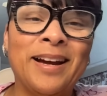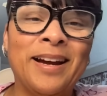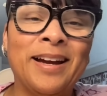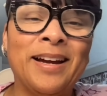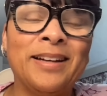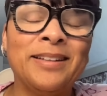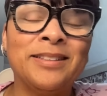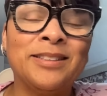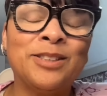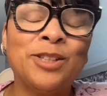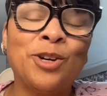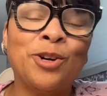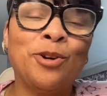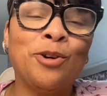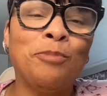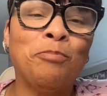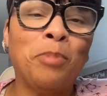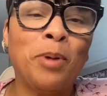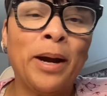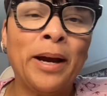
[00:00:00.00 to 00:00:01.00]
and
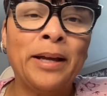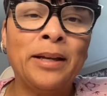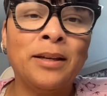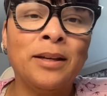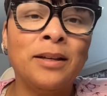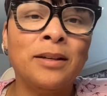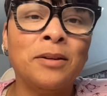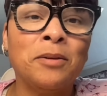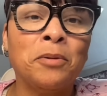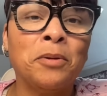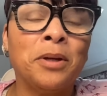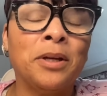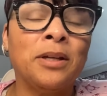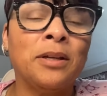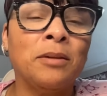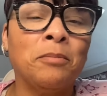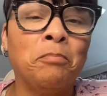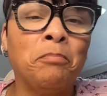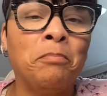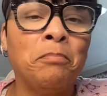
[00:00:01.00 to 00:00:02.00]
so Brayden in the
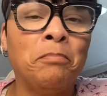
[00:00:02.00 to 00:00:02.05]
in the